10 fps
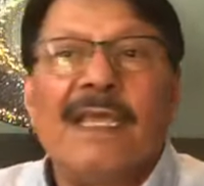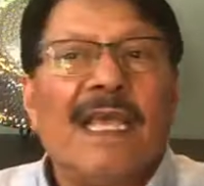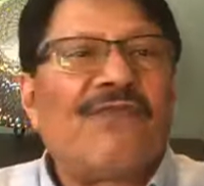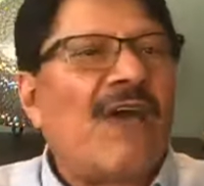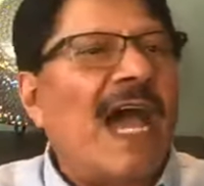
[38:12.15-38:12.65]

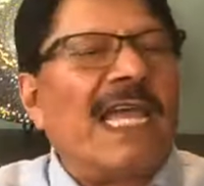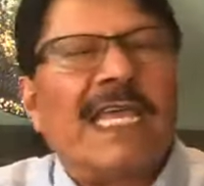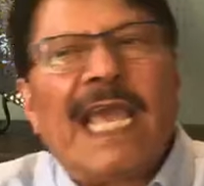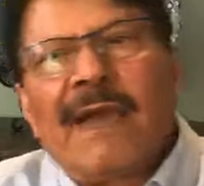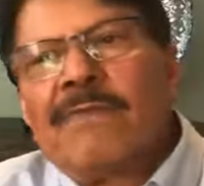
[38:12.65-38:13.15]
If
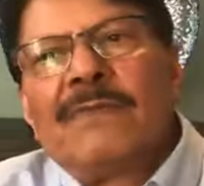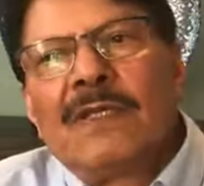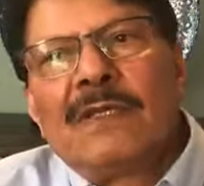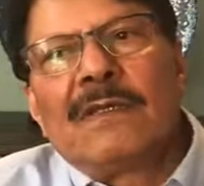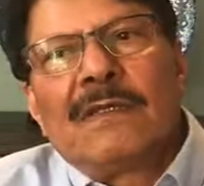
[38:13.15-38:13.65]

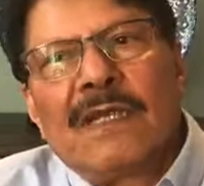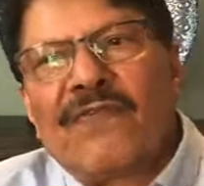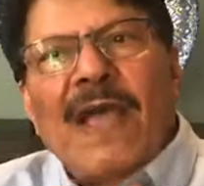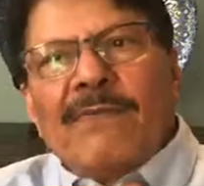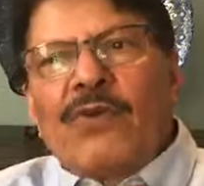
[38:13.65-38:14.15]

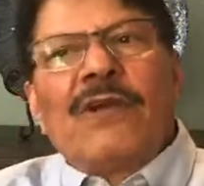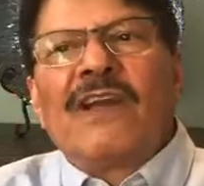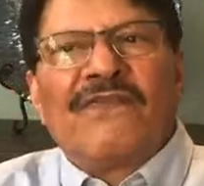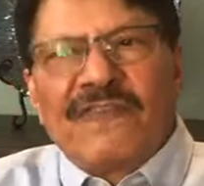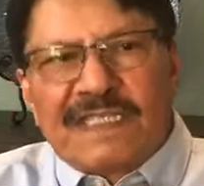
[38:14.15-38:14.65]
I'm good
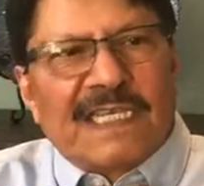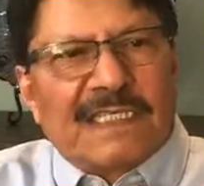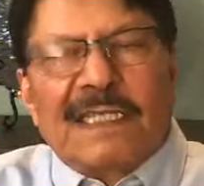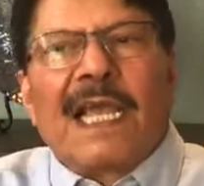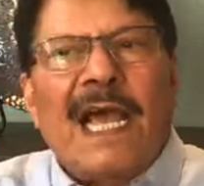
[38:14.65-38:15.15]
in physics,